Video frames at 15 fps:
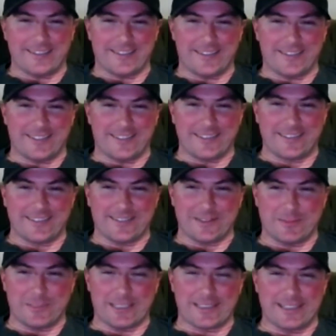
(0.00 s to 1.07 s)
on a on
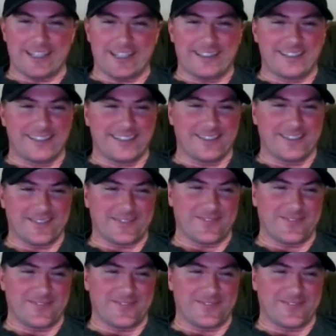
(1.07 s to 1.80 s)
a big stage. So